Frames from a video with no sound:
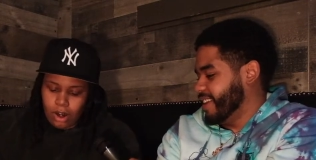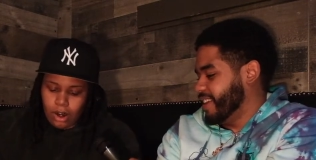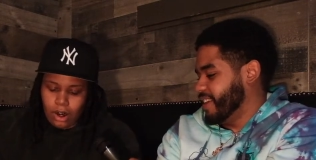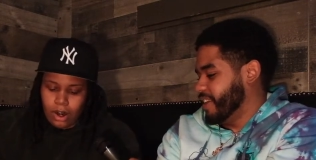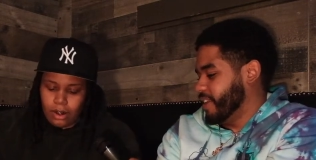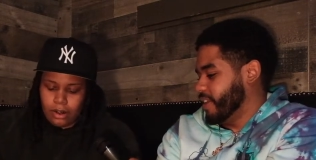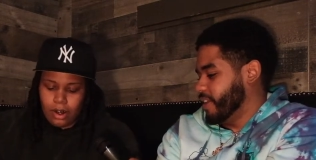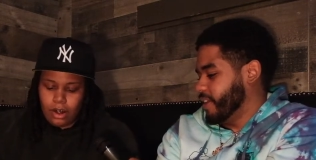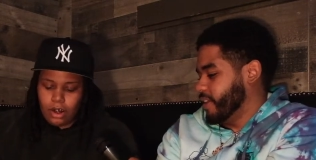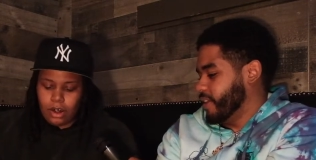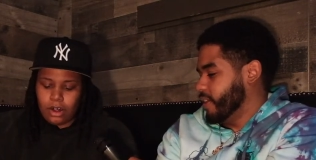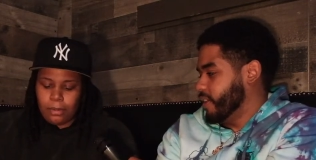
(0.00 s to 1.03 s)
Speaker 1: I gotta
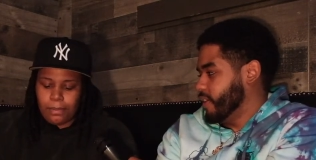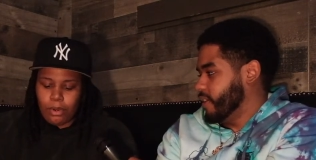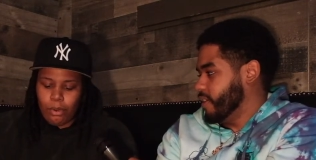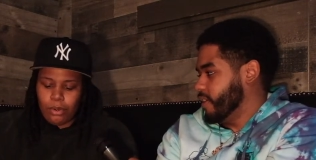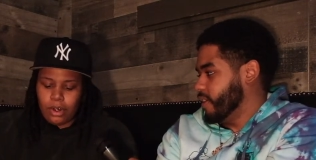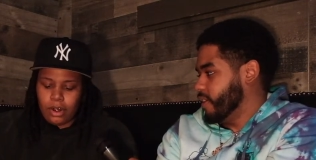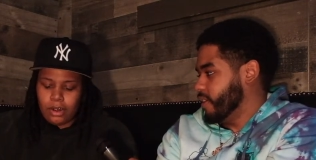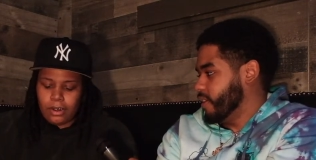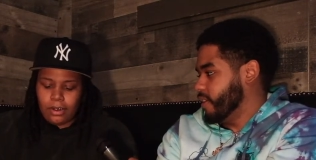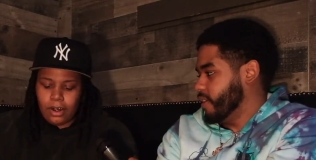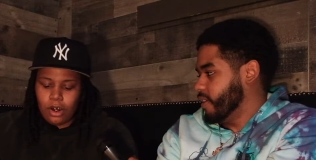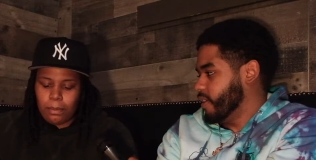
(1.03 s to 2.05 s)
cancel because music is
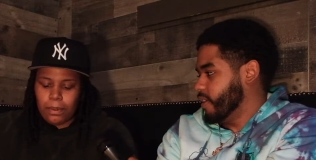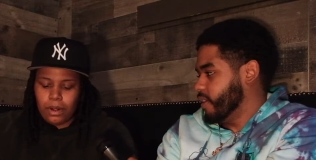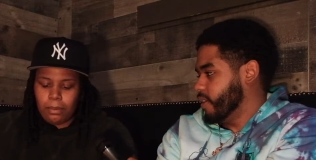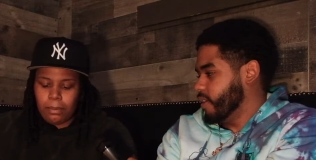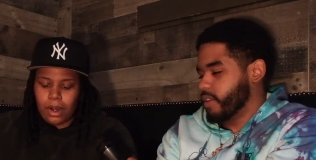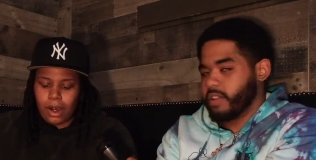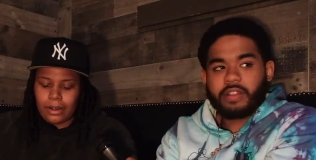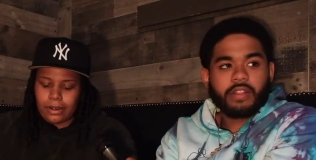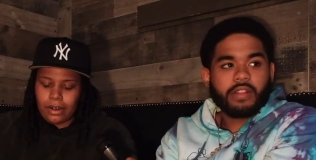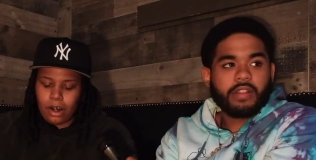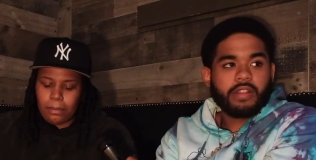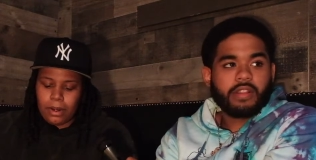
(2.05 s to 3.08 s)
therapy to me. I get
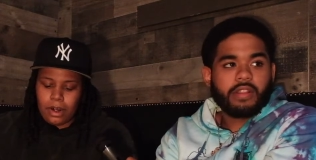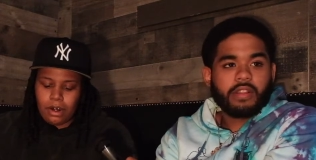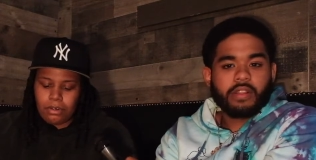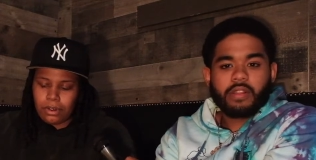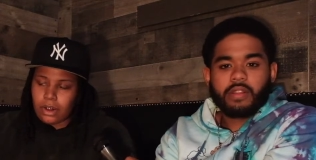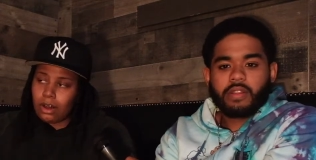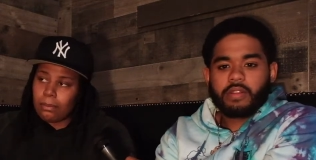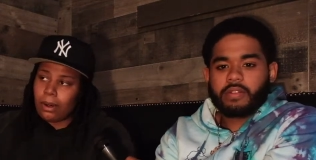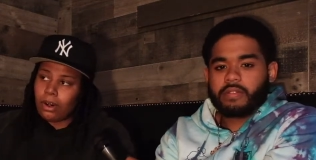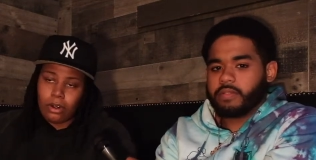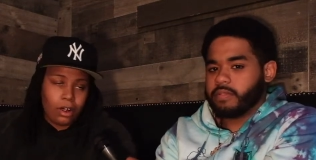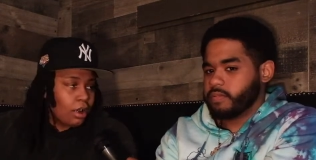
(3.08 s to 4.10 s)
to come in here and forget
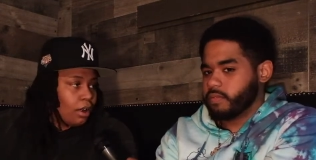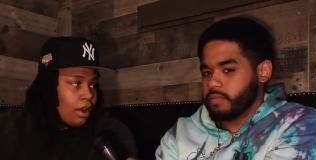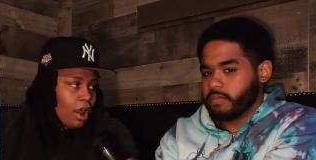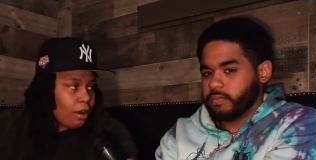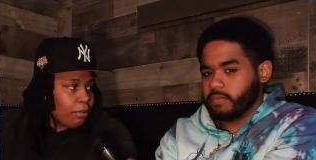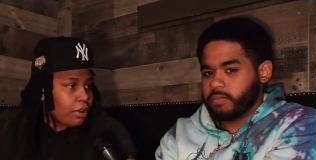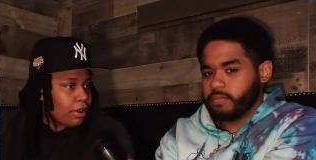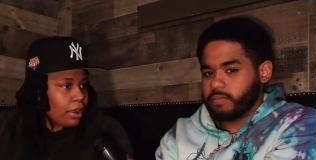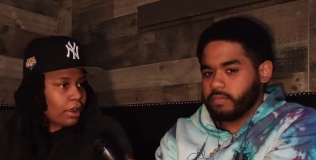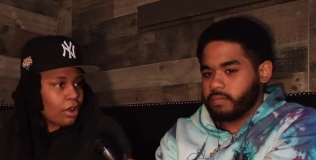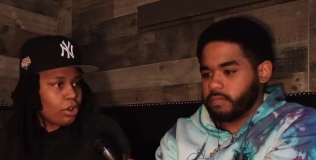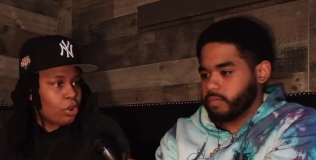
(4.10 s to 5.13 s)
about
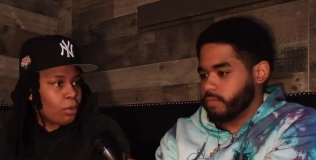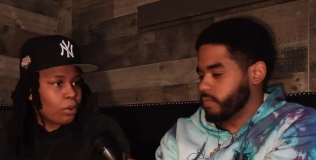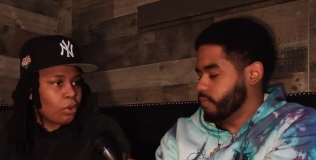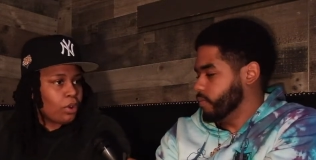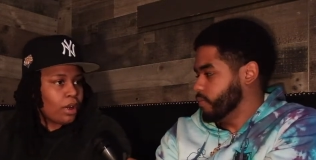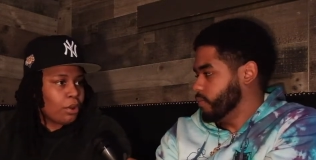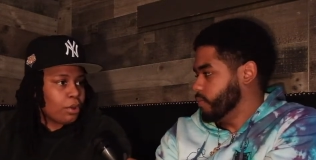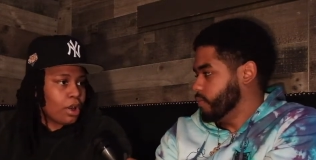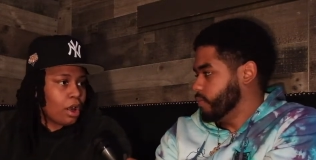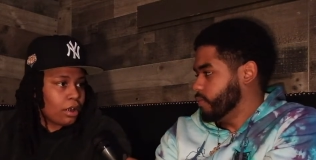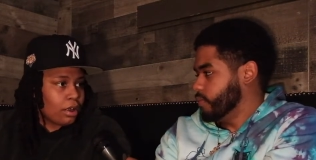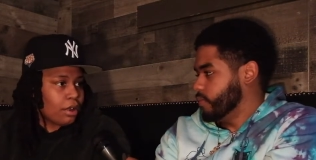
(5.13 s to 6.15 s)
everything that's going on
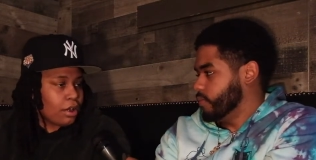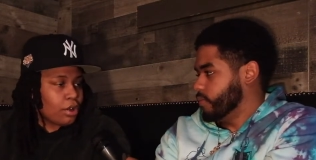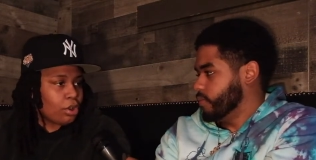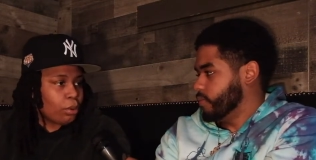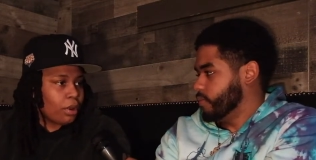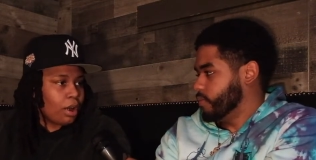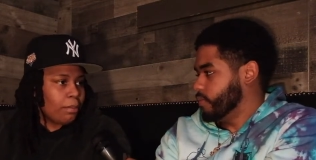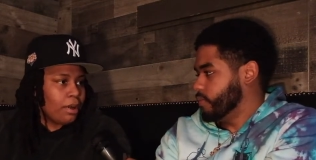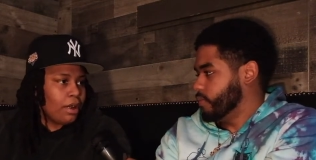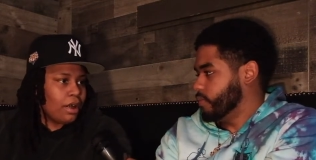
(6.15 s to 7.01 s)
outside of this shit. So when I'm in it,